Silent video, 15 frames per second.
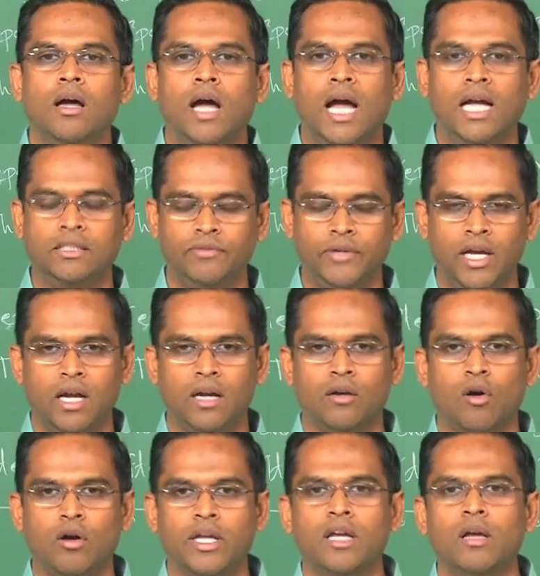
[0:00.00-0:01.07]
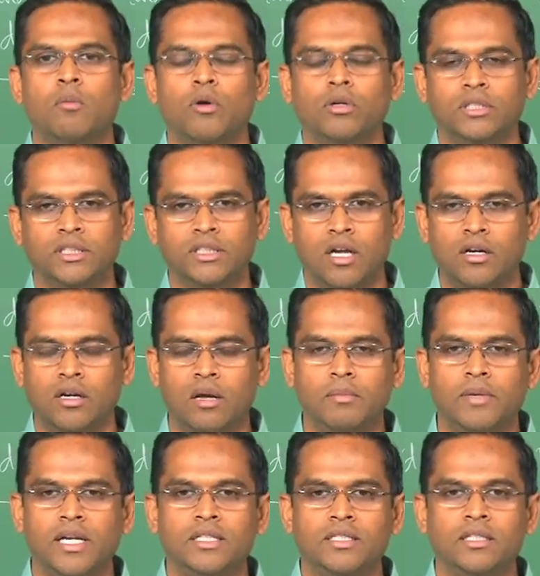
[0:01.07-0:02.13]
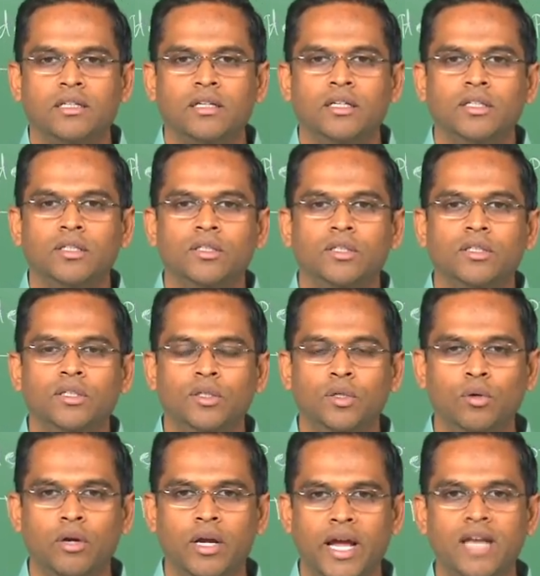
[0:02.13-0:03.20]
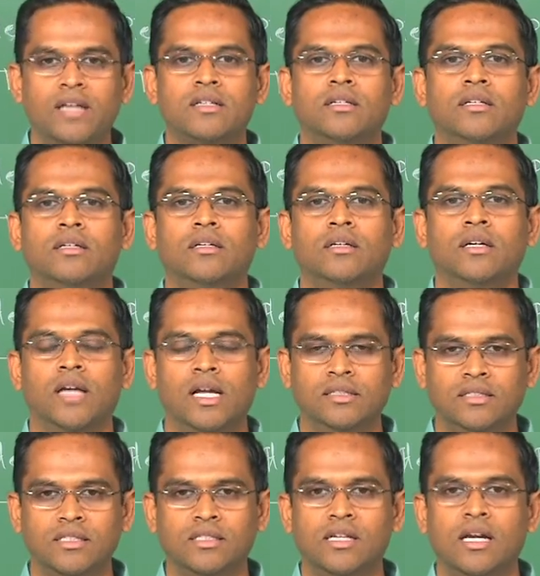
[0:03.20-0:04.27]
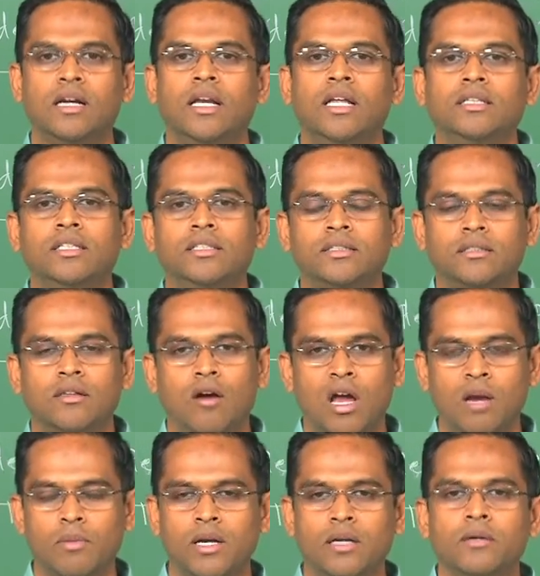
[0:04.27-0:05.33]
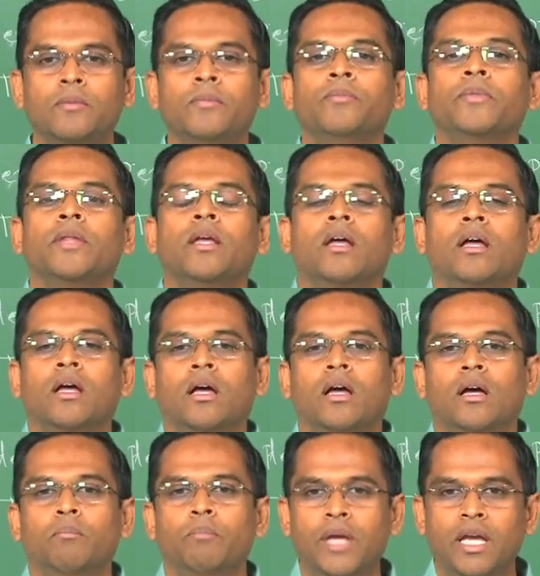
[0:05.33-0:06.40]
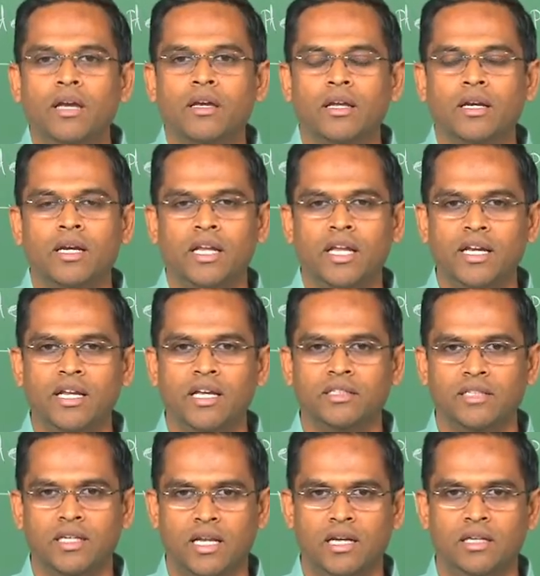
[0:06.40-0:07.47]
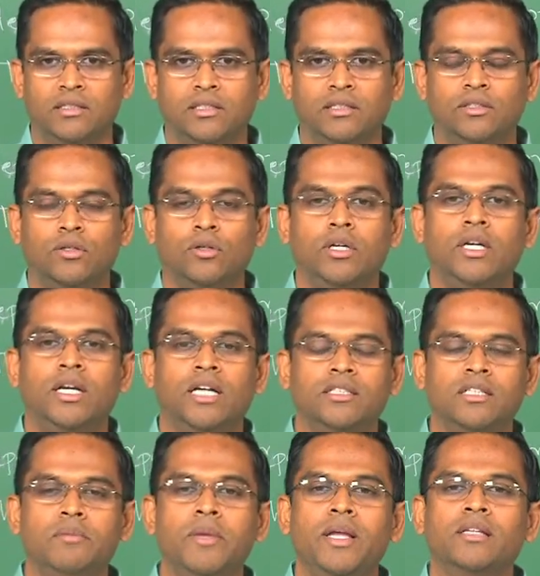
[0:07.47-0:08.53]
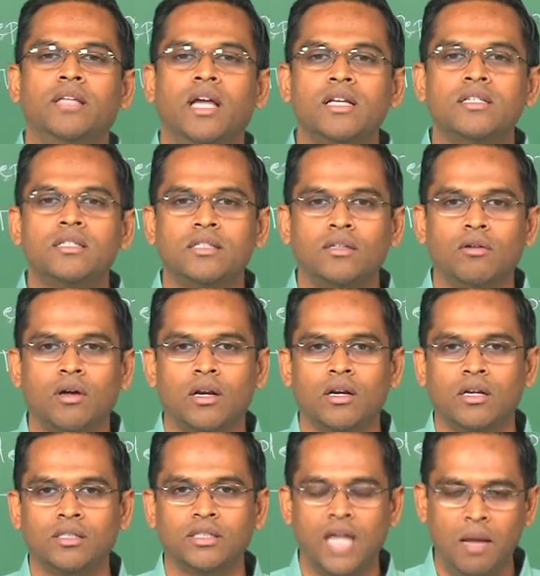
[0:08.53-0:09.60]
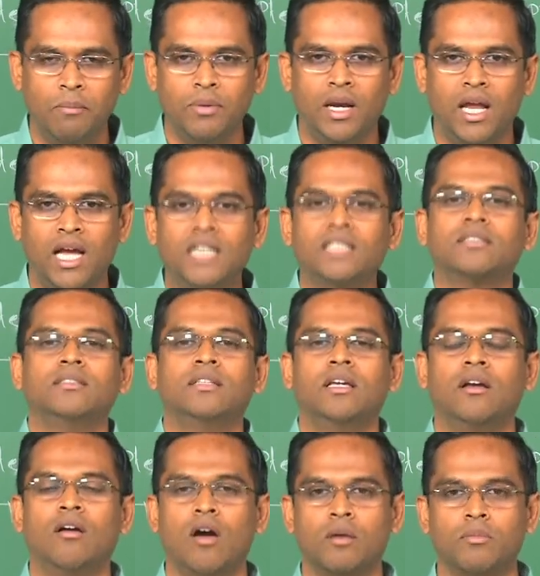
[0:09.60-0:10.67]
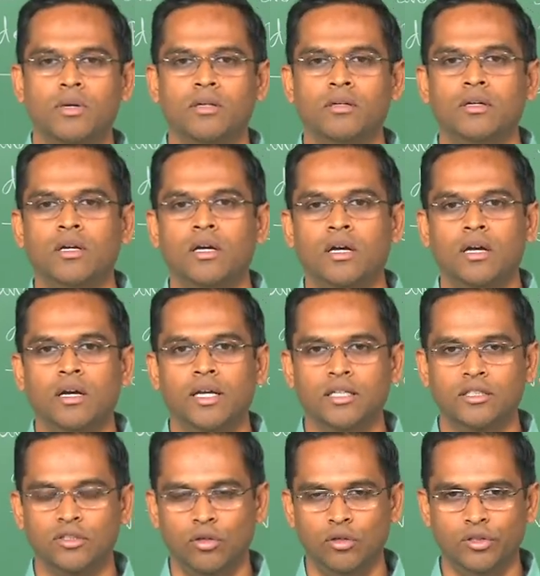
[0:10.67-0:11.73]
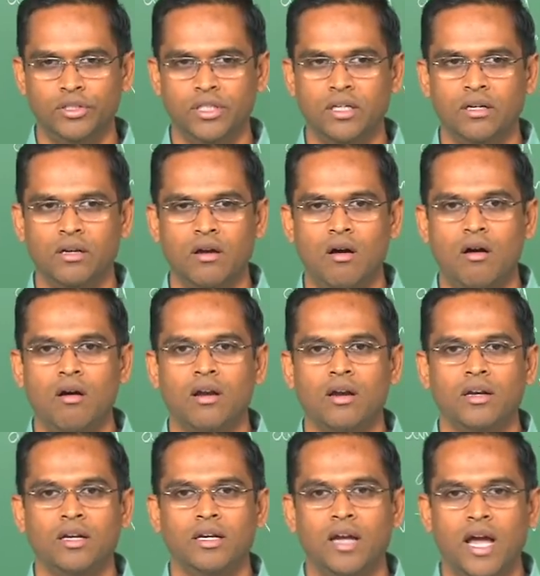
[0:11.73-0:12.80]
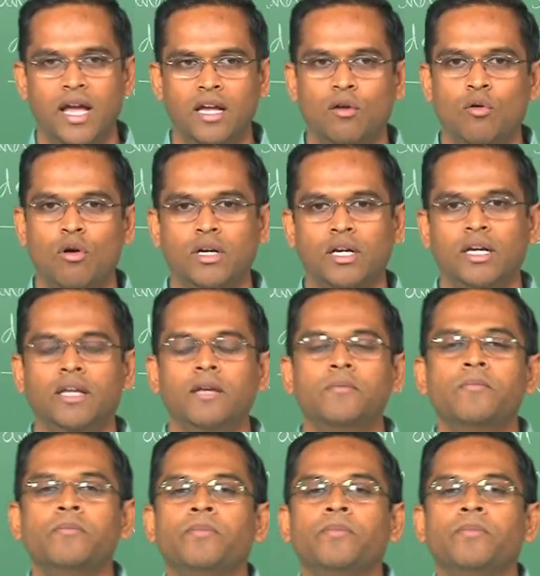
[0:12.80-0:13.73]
As we are talking about this contamination, you get consistently this carbon peak in an EDS analysis. So, it does not mean that your sample has the carbon in solution or in higher quantity,